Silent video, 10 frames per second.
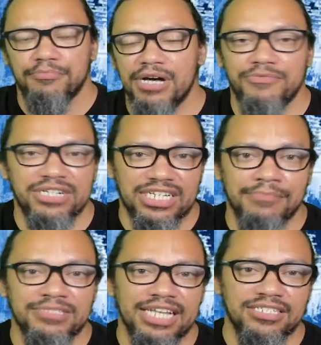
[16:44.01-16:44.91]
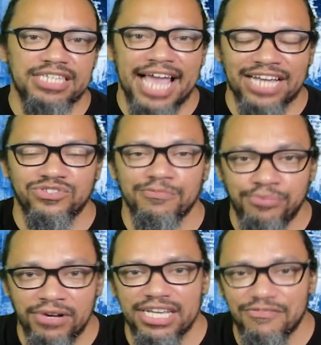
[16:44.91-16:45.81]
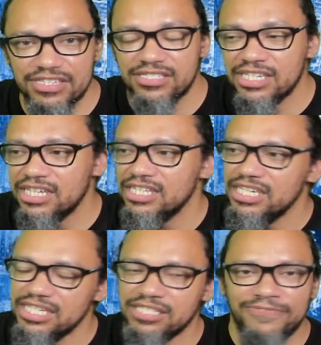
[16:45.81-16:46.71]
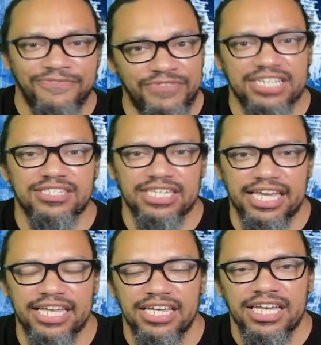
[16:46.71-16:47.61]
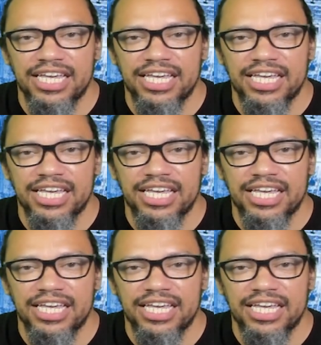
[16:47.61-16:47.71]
But when it comes down to the actual point of the scene, he's fixing it